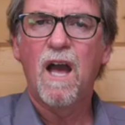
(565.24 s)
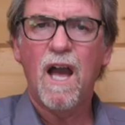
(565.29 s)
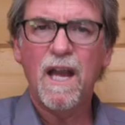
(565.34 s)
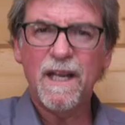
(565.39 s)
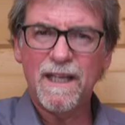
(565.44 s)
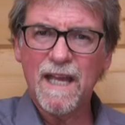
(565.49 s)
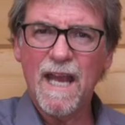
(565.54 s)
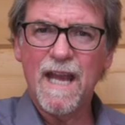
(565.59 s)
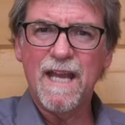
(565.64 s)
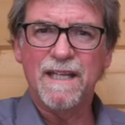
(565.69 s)

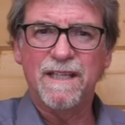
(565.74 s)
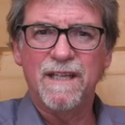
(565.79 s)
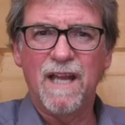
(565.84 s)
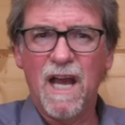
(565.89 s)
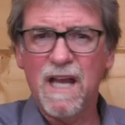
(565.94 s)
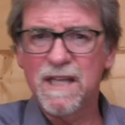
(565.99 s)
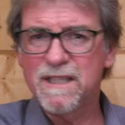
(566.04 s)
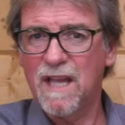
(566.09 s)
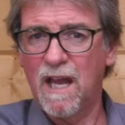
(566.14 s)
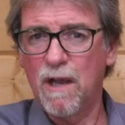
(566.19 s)
Again,
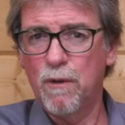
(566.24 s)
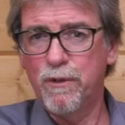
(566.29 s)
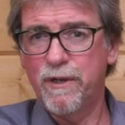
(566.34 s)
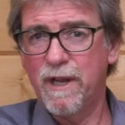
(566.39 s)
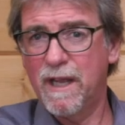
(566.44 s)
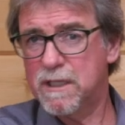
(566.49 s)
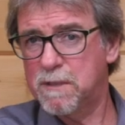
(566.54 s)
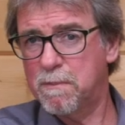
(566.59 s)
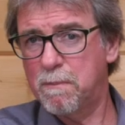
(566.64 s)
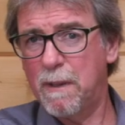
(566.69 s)
as I would
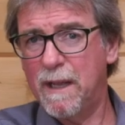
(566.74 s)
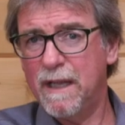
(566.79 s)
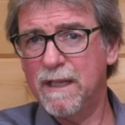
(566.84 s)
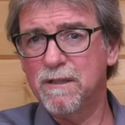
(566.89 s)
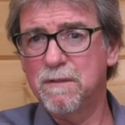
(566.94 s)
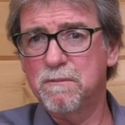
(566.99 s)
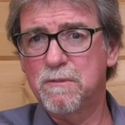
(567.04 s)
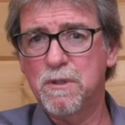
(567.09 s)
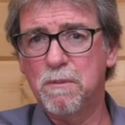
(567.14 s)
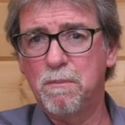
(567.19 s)
expect
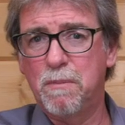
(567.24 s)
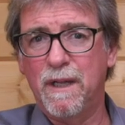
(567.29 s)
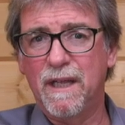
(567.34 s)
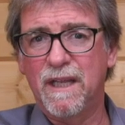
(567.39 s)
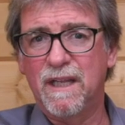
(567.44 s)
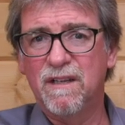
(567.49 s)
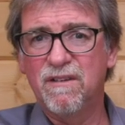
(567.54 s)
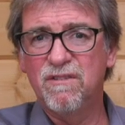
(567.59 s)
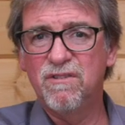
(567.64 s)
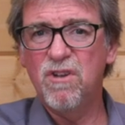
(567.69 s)
them to
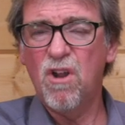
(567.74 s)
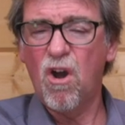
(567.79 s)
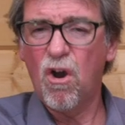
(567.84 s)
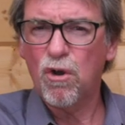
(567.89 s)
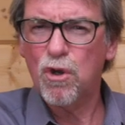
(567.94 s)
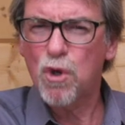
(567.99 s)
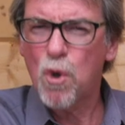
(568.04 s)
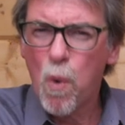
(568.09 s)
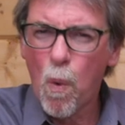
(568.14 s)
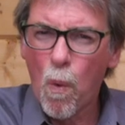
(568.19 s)
be,
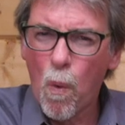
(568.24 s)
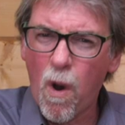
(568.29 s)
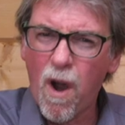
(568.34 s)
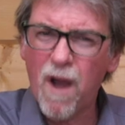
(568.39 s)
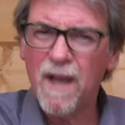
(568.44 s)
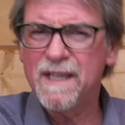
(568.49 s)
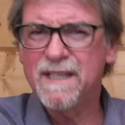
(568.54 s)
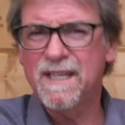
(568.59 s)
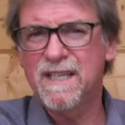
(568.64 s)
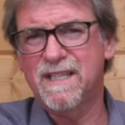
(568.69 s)
not
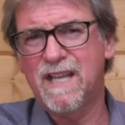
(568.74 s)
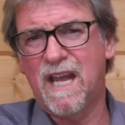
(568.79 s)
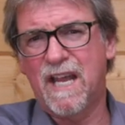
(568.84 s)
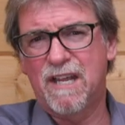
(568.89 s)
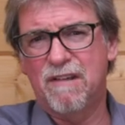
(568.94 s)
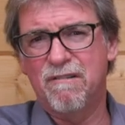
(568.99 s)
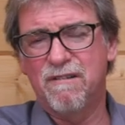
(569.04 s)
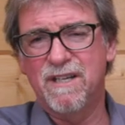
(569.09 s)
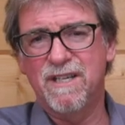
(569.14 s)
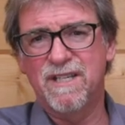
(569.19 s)
quite as
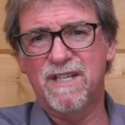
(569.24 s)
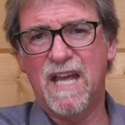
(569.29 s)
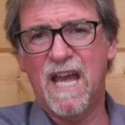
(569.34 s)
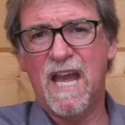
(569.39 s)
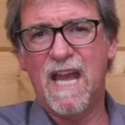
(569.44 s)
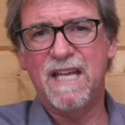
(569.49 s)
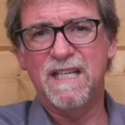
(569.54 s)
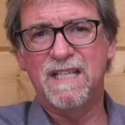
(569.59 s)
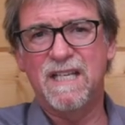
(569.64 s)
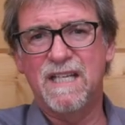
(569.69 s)
accurate as the
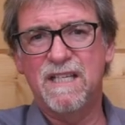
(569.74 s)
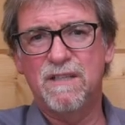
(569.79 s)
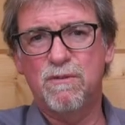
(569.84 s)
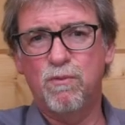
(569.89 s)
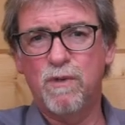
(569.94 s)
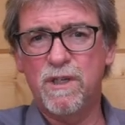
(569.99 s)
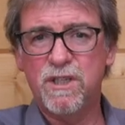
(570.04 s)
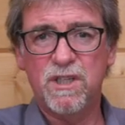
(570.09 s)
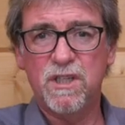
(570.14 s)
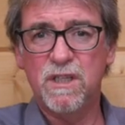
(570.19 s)
Hades,
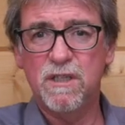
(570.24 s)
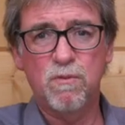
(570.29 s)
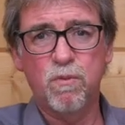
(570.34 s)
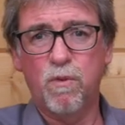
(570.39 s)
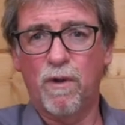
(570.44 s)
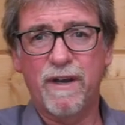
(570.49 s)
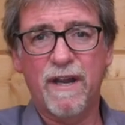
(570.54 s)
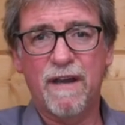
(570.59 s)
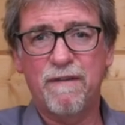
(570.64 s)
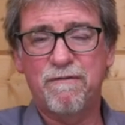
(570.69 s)
which is
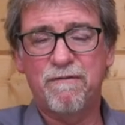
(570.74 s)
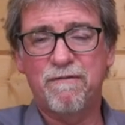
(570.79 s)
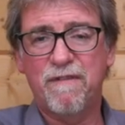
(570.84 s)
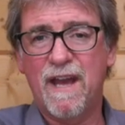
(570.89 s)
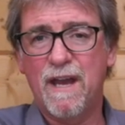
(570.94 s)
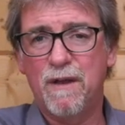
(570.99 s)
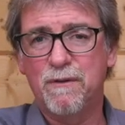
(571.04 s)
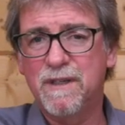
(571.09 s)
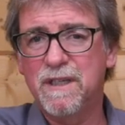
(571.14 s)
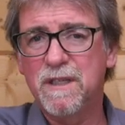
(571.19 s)
what I've
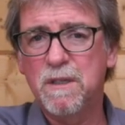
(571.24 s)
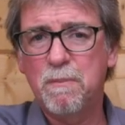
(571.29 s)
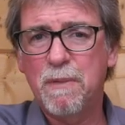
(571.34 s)
found in the